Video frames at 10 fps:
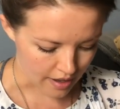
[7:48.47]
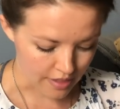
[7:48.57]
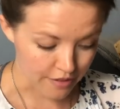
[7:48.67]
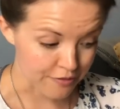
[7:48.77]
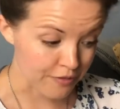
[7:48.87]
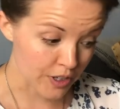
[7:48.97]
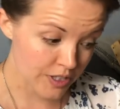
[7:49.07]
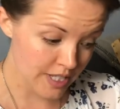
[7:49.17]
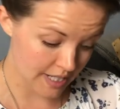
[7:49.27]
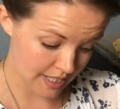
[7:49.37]
The
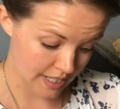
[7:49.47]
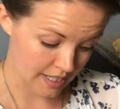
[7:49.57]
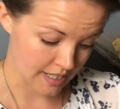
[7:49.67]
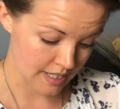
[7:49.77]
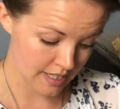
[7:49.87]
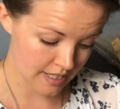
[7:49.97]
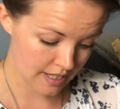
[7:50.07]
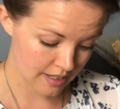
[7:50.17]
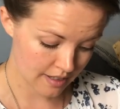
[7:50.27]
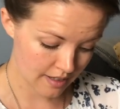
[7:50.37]
first is
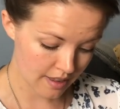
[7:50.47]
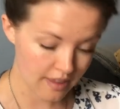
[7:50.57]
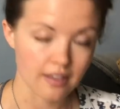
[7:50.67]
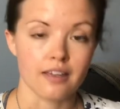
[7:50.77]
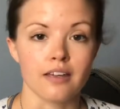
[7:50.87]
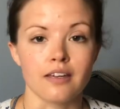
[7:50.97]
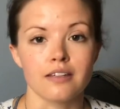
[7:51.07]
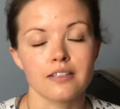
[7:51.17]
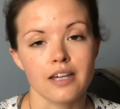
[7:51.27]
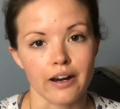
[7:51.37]
the
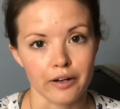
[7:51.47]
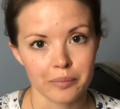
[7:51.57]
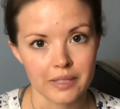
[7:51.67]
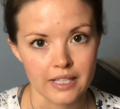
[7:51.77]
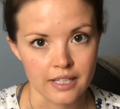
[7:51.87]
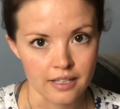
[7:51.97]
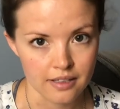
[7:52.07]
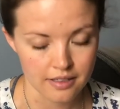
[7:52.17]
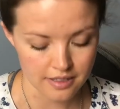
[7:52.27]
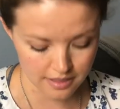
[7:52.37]
Terribly
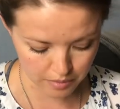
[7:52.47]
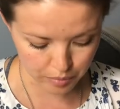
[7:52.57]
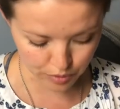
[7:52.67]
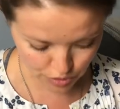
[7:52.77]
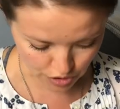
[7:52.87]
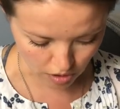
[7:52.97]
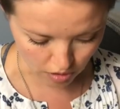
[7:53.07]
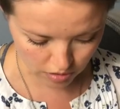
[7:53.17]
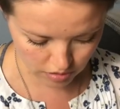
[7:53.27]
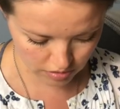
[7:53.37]
Simple shawl.